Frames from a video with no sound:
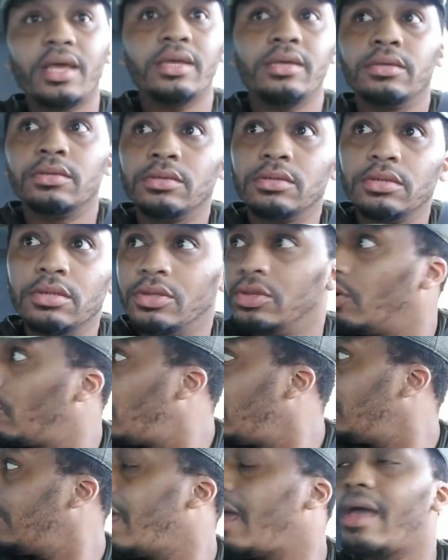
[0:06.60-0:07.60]
and
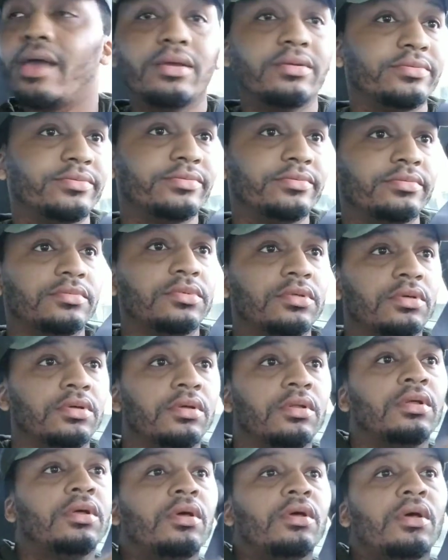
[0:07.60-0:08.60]
all that.
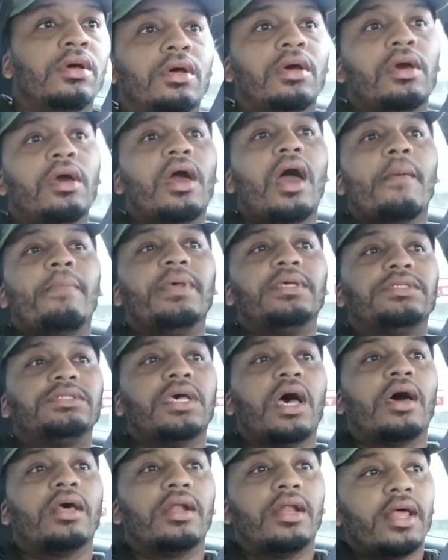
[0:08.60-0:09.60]
Happy
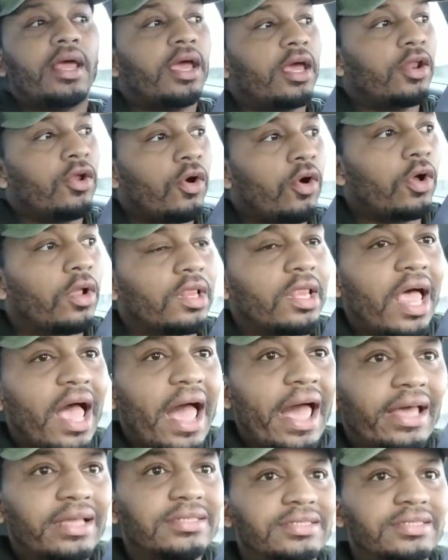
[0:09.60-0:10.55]
Saturday and all that.